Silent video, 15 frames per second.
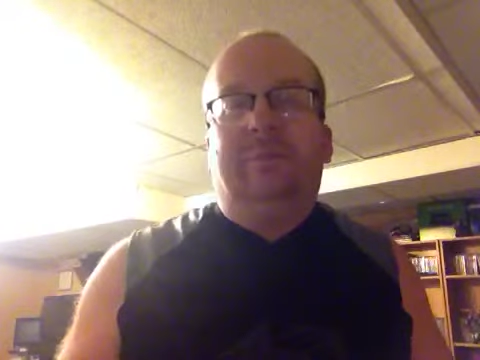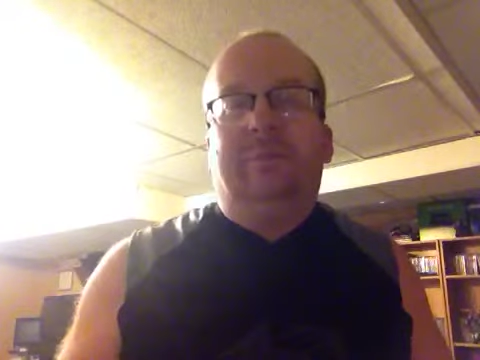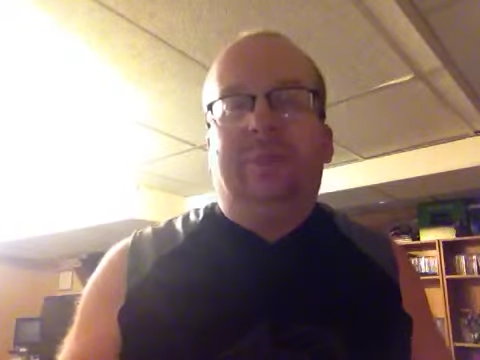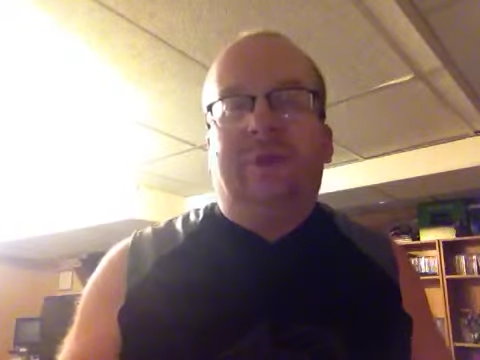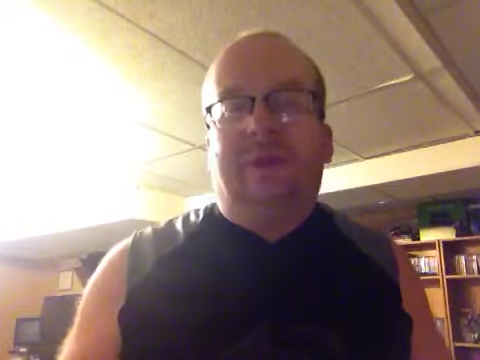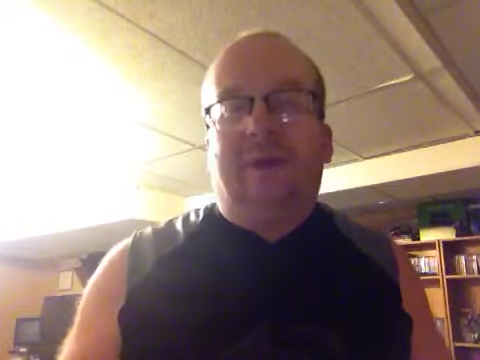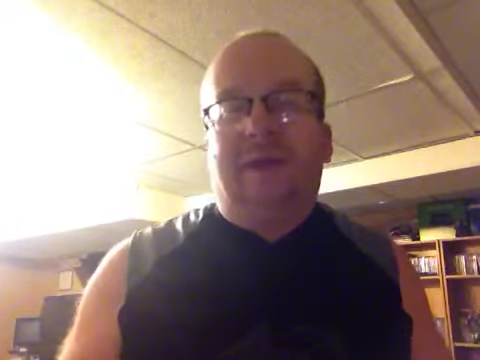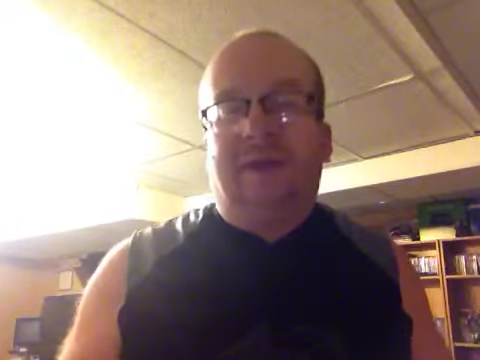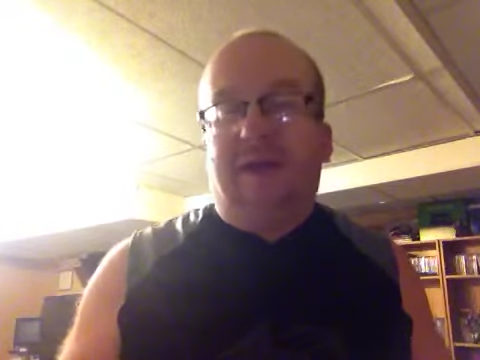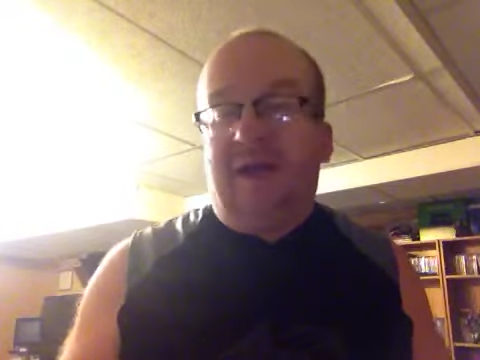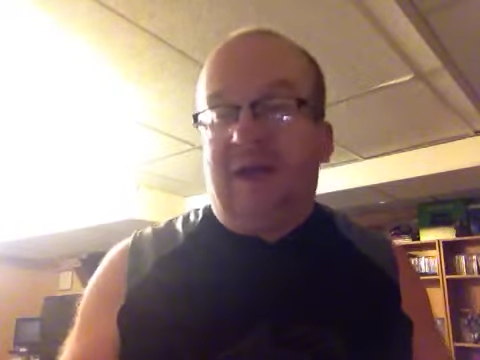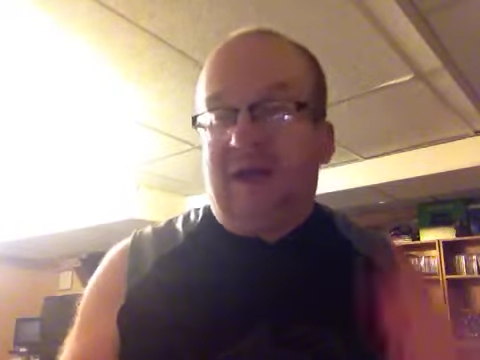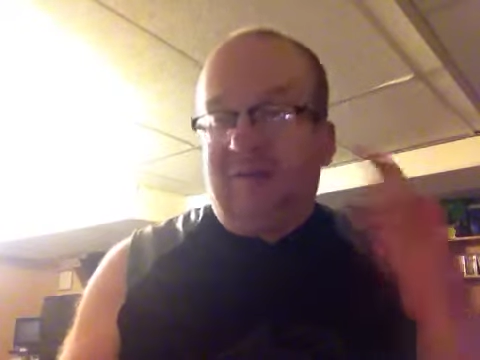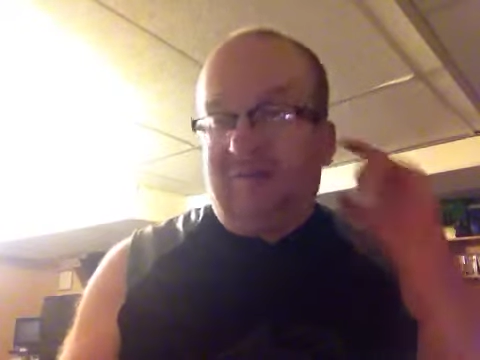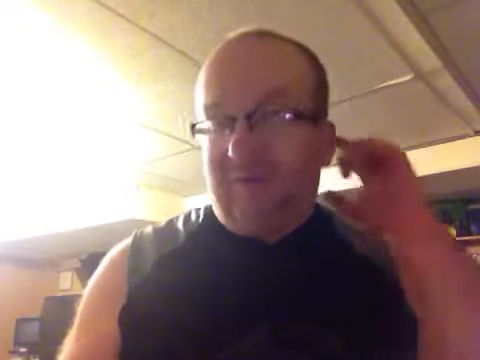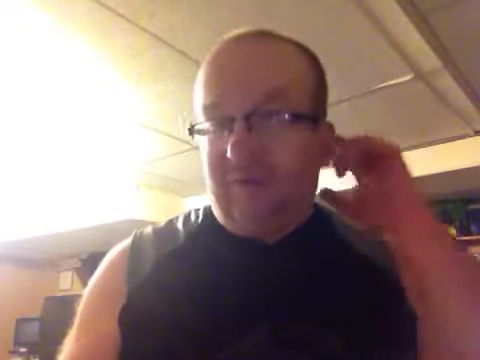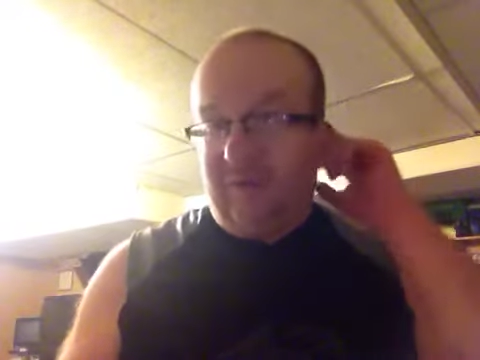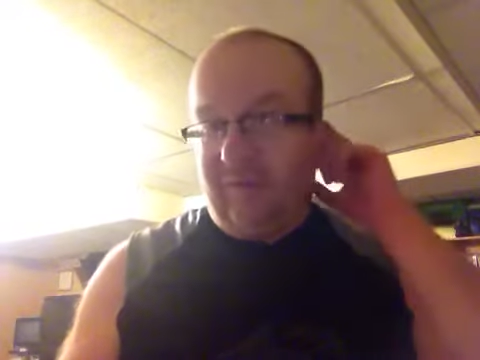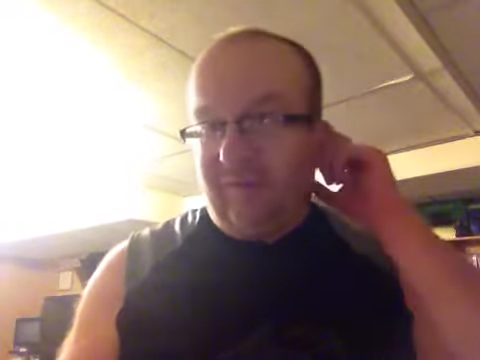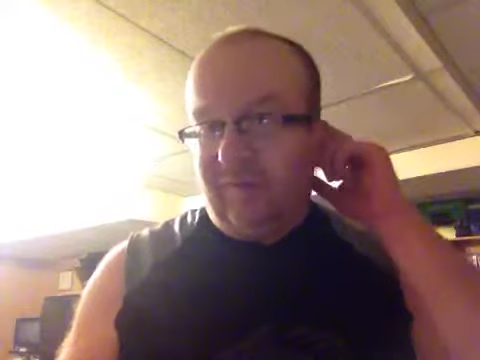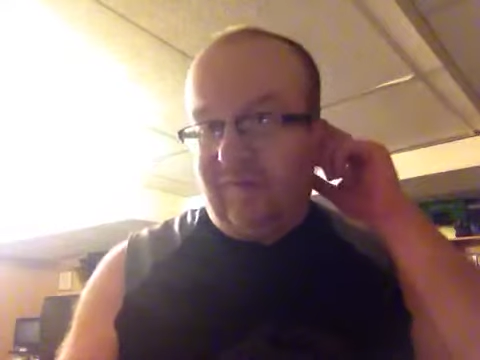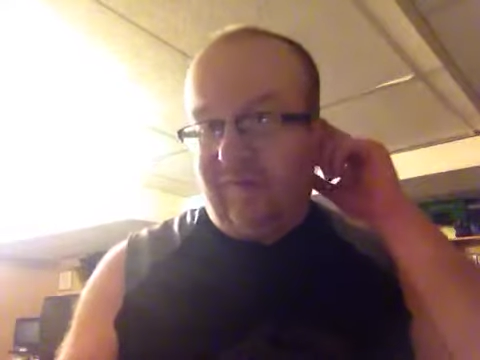but after
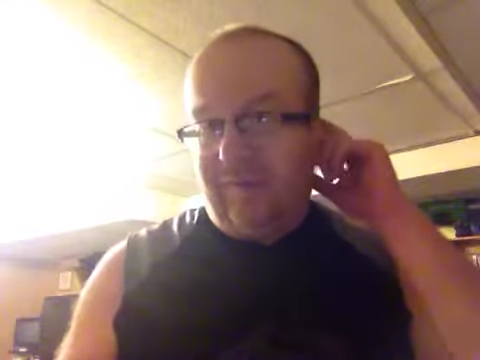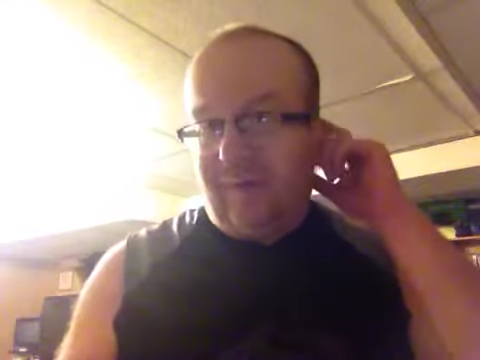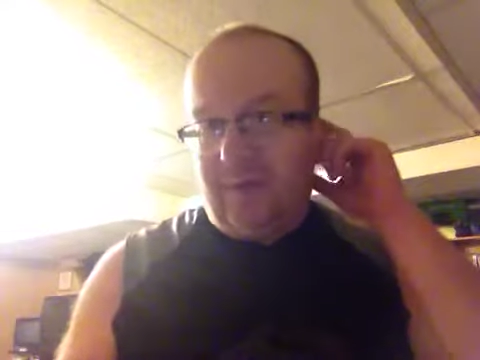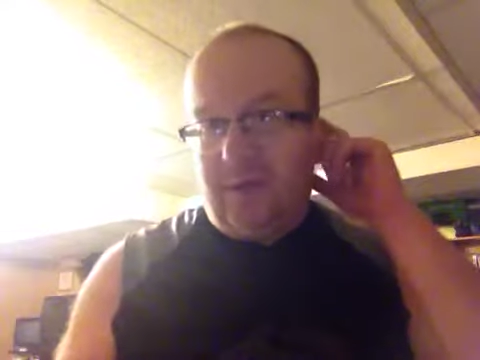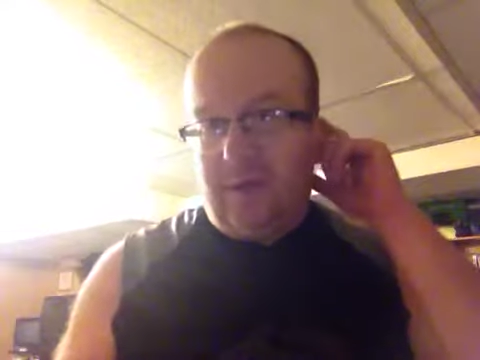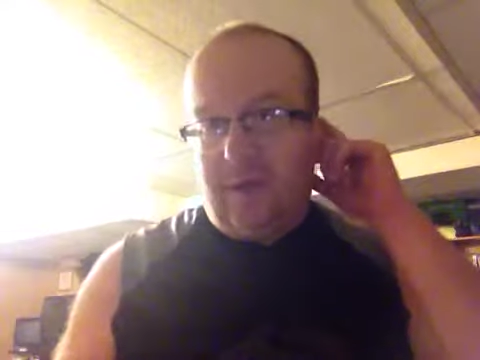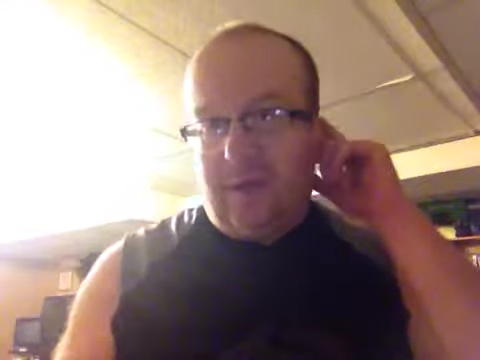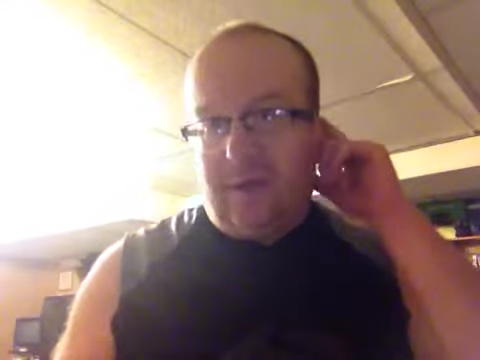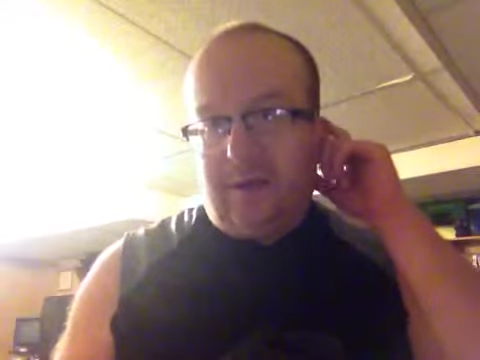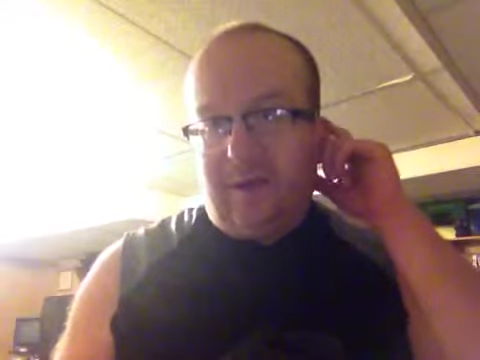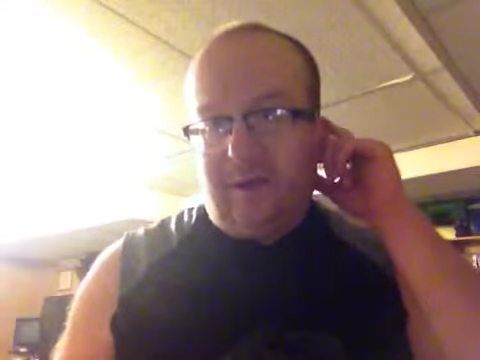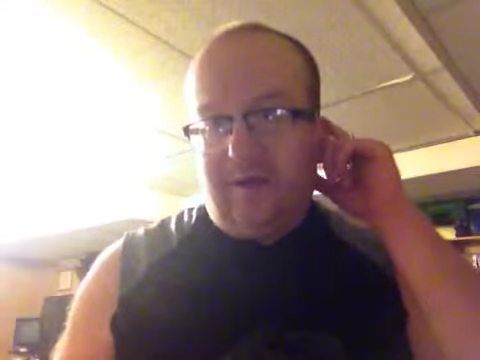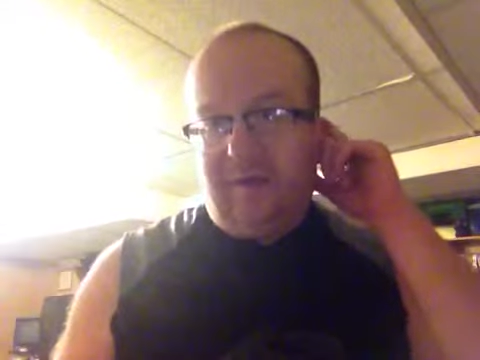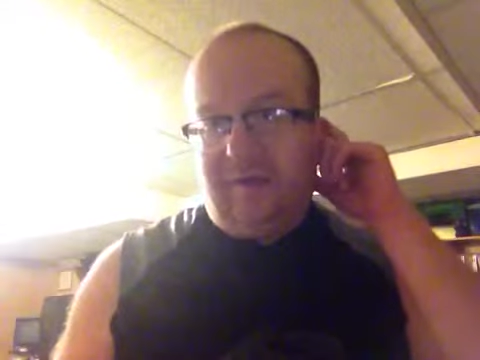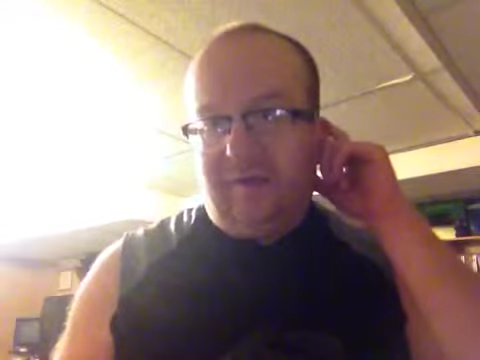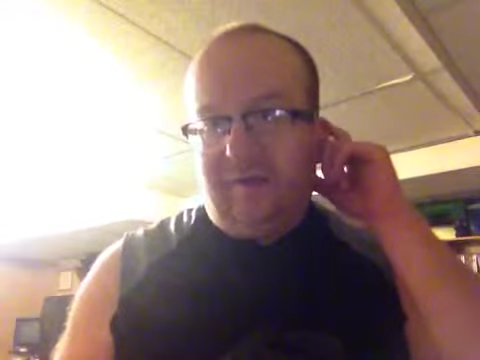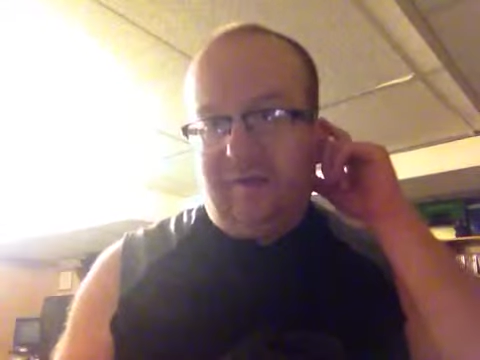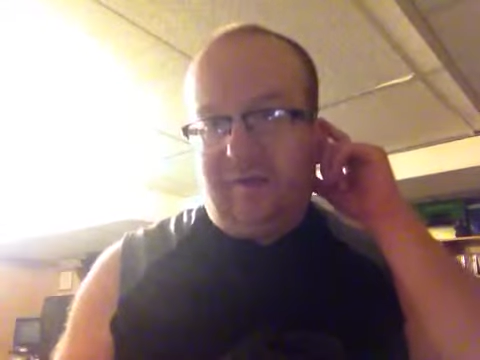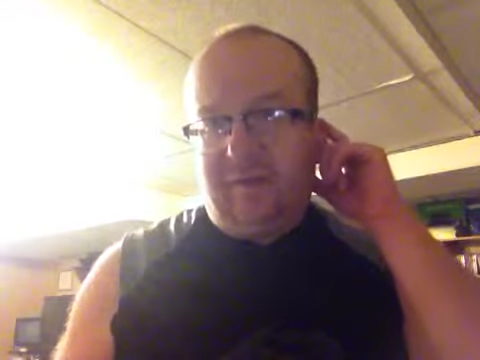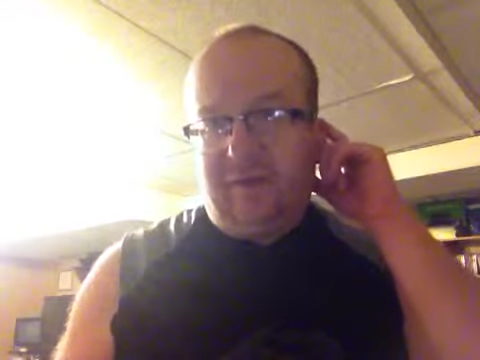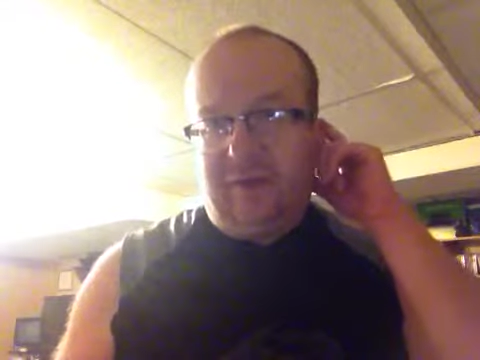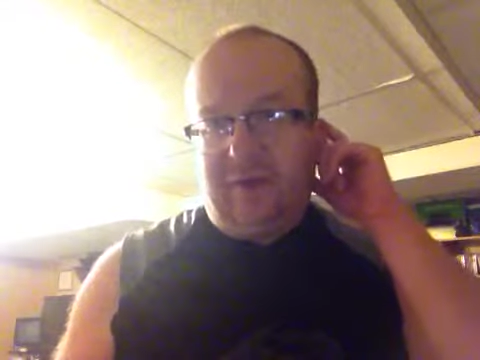it was done, I just
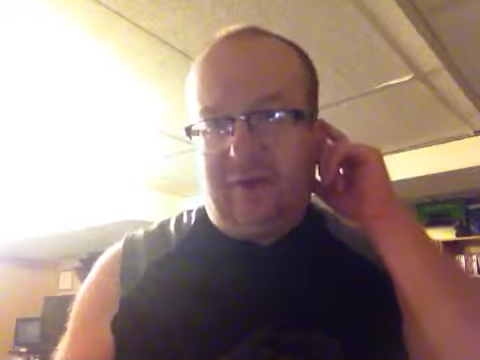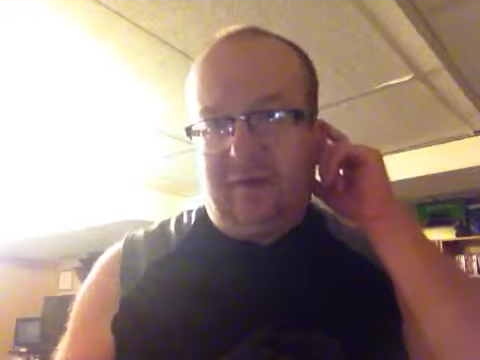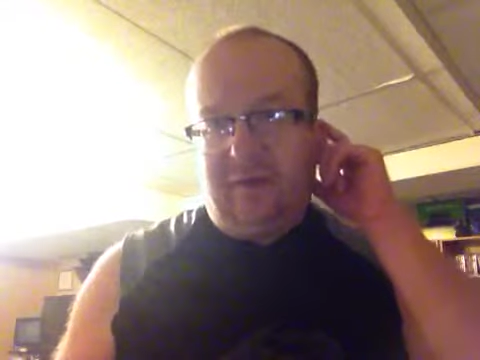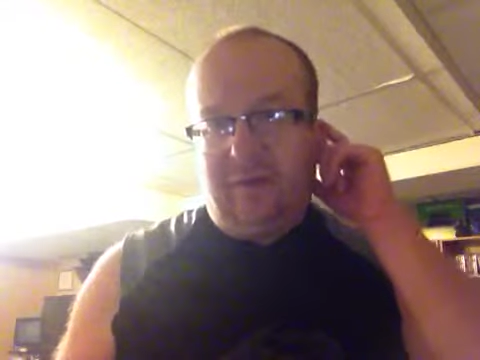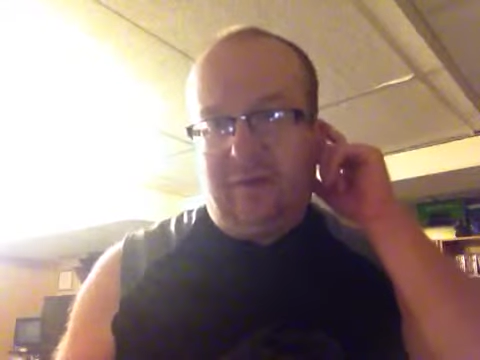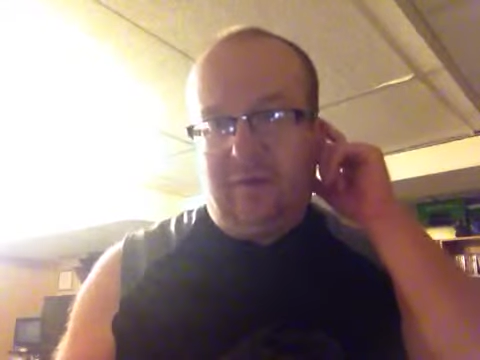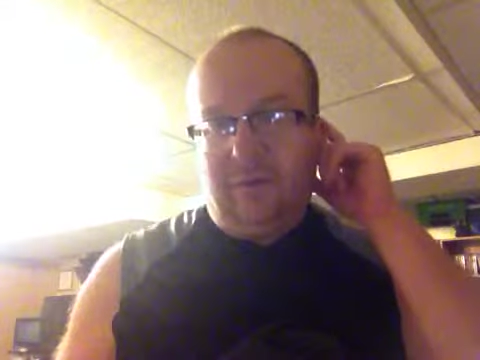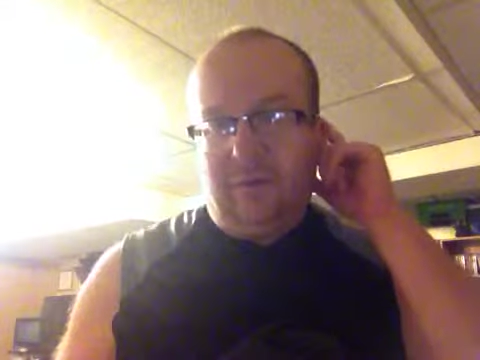decided to,